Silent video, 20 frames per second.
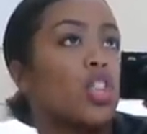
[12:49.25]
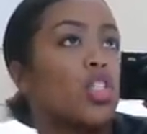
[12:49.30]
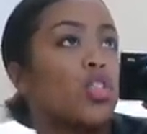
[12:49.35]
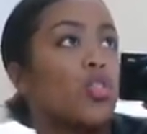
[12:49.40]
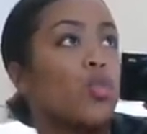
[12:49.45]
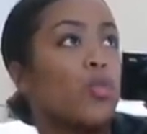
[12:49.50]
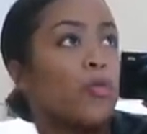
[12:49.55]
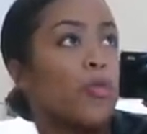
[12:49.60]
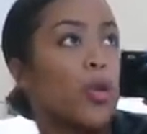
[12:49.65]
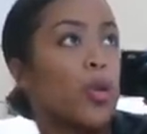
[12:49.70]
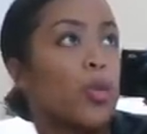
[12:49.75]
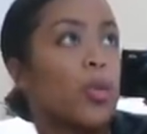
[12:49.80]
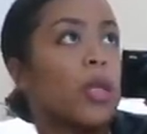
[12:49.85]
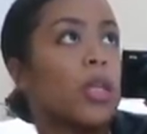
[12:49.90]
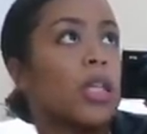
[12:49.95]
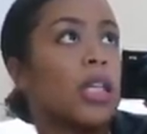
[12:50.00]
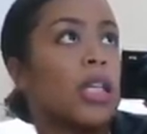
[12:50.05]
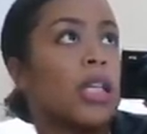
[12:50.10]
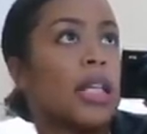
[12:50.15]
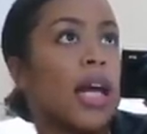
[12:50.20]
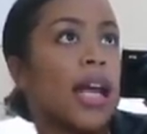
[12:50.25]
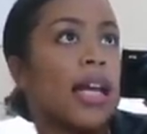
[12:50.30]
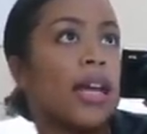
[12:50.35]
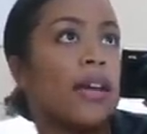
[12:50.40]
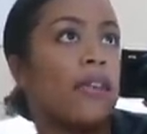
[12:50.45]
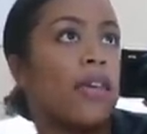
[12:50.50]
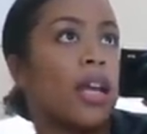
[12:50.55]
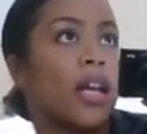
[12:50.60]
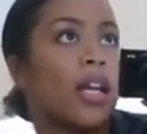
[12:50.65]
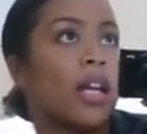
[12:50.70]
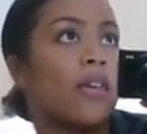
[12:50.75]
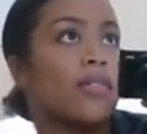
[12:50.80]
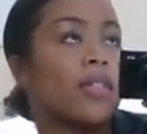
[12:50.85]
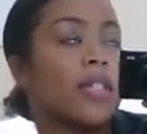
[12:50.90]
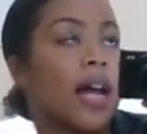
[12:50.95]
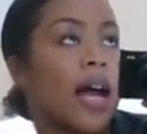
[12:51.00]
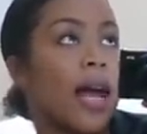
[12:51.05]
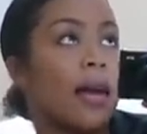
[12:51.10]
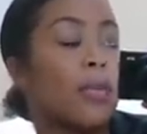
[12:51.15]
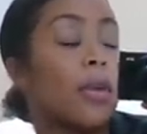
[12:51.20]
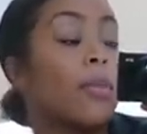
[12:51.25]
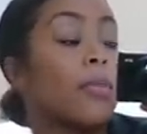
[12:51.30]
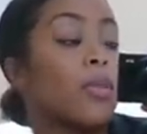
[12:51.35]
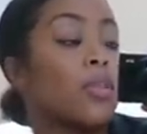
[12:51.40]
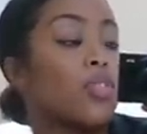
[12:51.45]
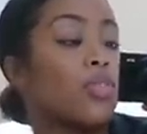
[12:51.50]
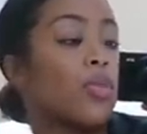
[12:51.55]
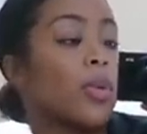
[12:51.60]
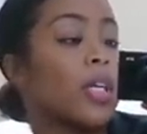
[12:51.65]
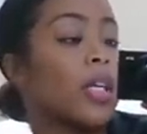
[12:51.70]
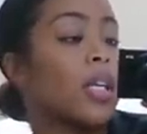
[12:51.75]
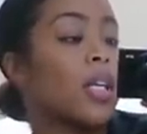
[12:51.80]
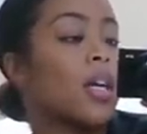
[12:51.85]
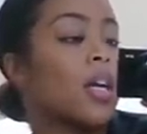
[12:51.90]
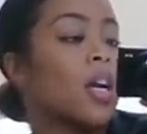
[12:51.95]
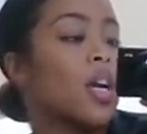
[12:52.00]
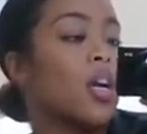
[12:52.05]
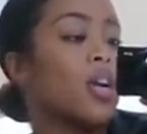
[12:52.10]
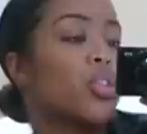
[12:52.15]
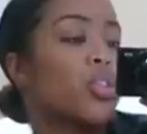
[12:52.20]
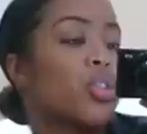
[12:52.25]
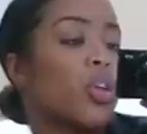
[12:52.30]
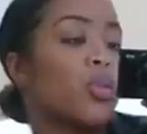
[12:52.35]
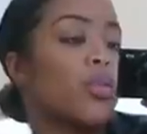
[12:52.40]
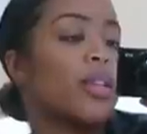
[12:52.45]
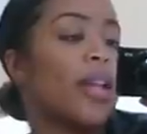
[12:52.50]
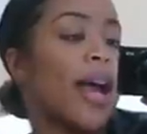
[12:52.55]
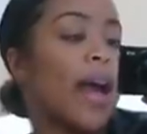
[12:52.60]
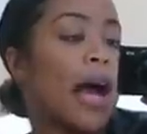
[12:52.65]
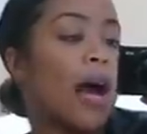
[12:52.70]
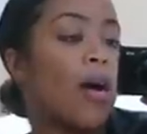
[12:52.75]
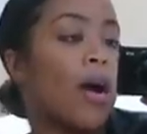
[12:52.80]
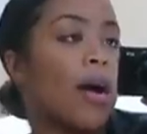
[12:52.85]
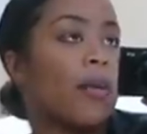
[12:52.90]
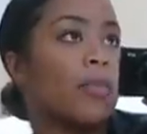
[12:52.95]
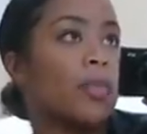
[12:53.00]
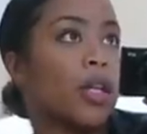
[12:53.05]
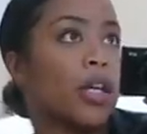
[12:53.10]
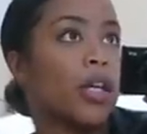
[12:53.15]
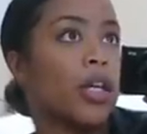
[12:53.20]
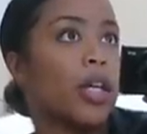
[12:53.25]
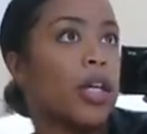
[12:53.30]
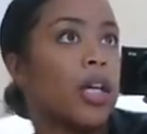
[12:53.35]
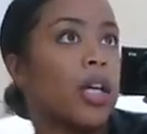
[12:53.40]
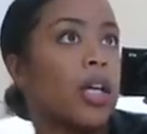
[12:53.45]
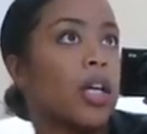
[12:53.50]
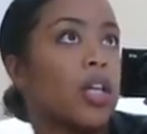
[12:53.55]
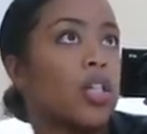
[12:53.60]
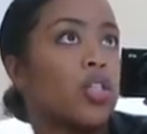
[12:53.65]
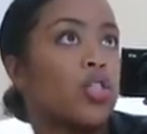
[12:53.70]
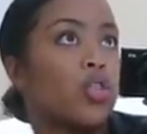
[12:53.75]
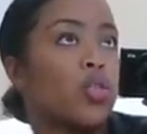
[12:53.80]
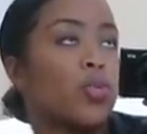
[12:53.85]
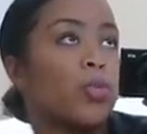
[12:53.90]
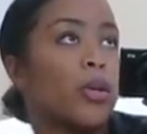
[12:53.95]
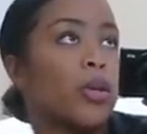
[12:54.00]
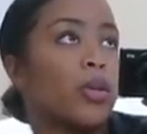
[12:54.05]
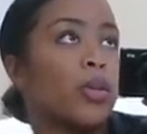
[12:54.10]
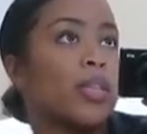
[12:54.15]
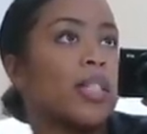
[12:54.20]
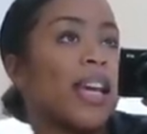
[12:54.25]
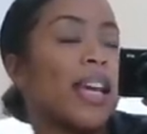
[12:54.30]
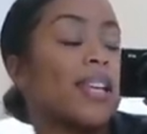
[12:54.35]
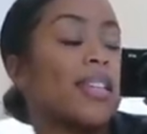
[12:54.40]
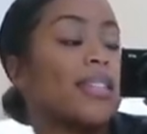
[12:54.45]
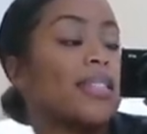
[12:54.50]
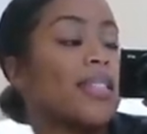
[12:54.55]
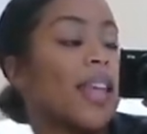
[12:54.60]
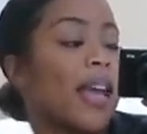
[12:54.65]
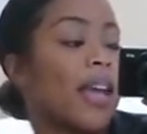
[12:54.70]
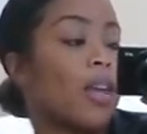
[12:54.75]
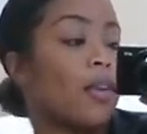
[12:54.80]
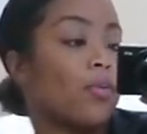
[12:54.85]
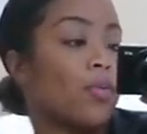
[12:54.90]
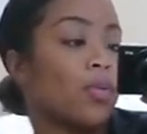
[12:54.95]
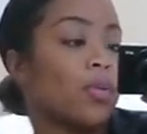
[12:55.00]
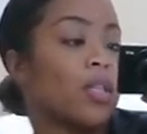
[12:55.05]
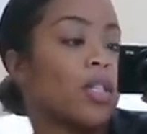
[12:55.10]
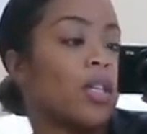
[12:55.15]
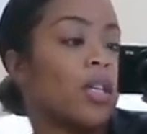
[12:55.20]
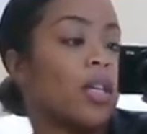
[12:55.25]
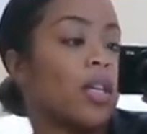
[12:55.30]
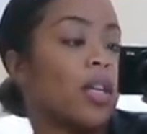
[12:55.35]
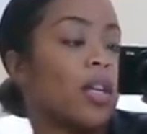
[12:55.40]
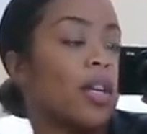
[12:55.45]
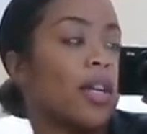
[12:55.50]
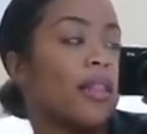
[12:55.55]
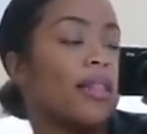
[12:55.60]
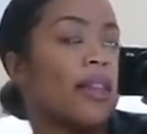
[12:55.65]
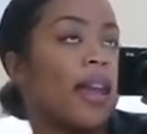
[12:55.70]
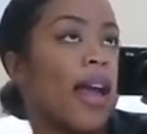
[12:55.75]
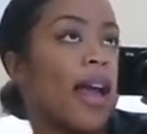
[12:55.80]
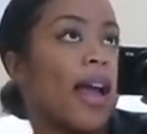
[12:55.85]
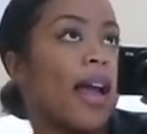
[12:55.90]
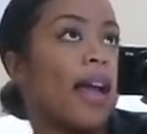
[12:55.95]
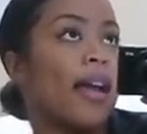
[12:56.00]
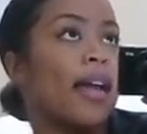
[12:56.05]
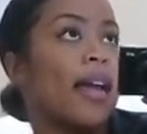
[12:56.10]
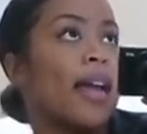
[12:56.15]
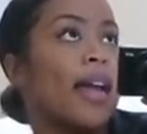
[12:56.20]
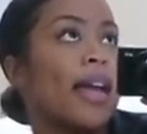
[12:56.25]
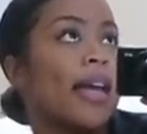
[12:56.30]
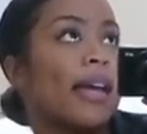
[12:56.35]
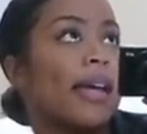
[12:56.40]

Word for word: too frequently not giving enough time in between so now i'm learning to build a second routine that